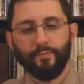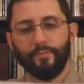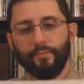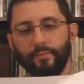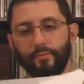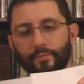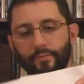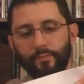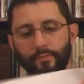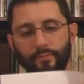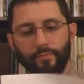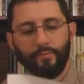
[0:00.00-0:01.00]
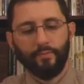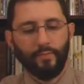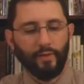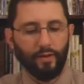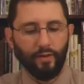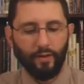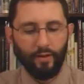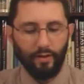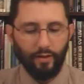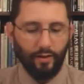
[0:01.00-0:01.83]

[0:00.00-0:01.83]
[no speech]